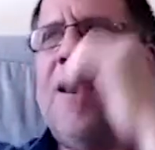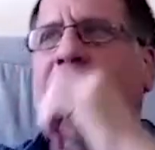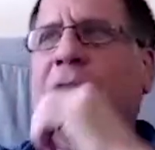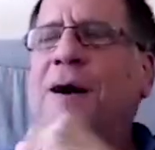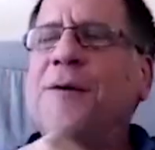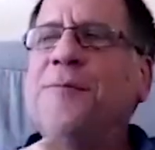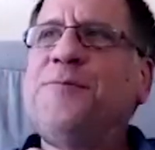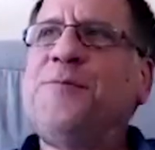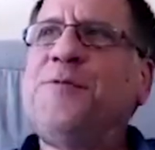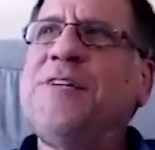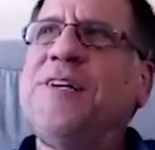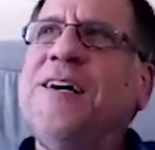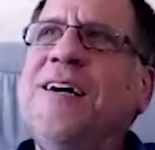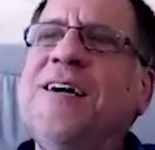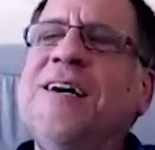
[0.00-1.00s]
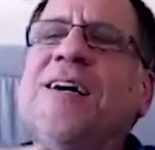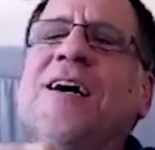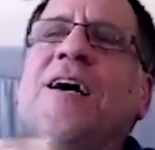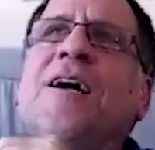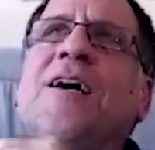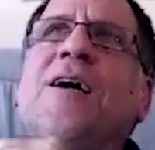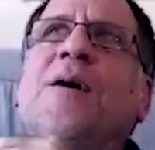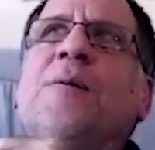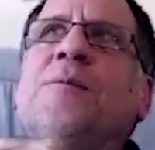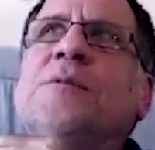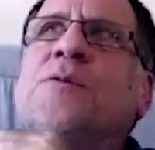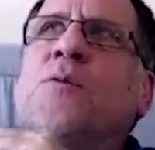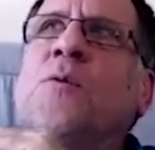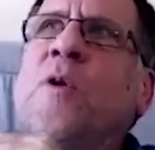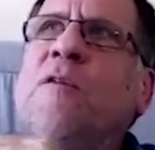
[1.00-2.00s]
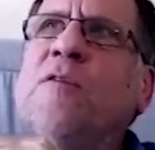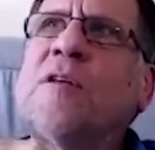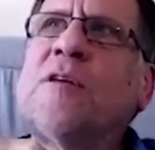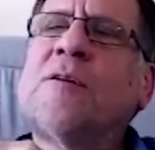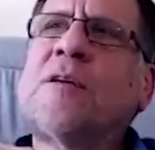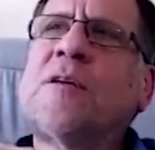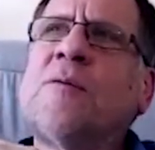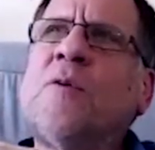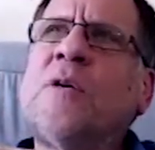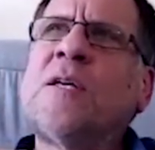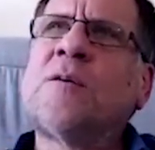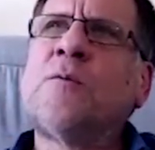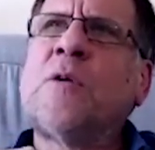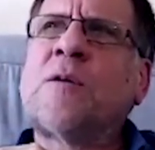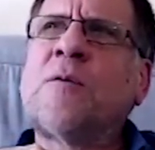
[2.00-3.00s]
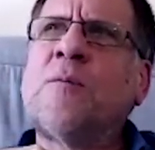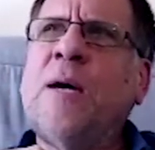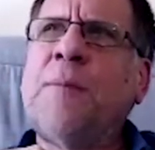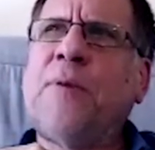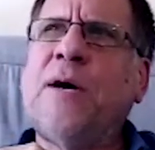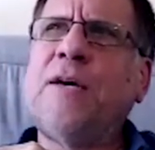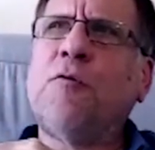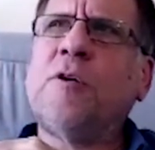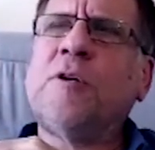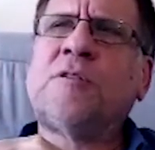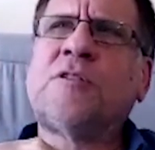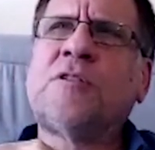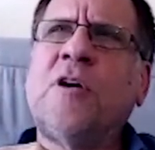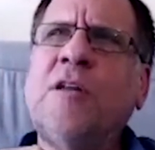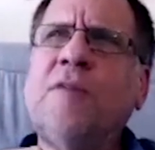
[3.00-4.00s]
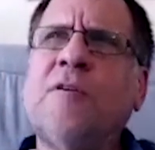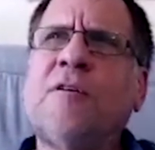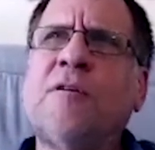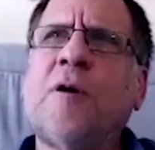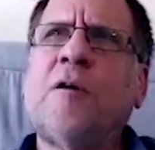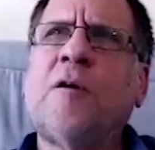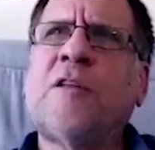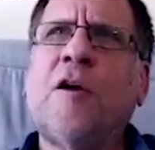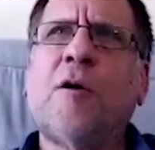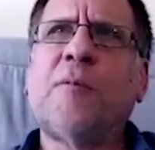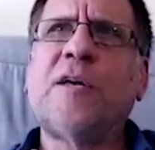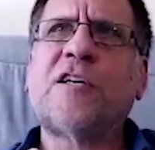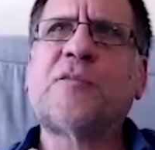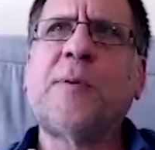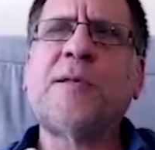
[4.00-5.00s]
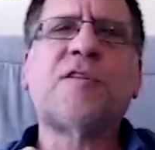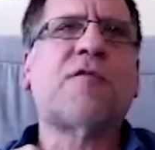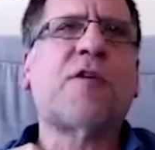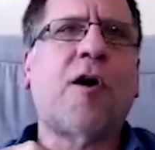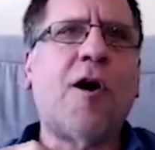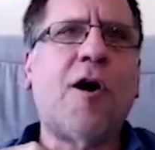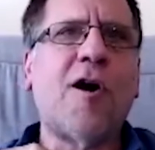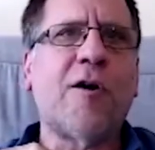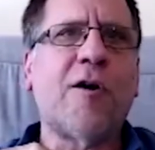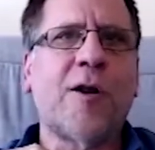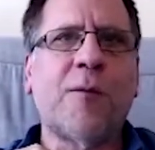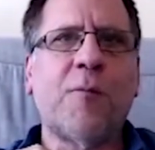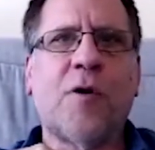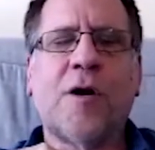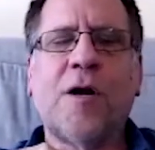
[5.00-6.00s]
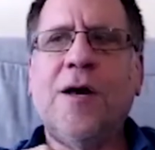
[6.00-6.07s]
uh, um, won't even might, might buy a, it's not even a terribly expensive car anymore.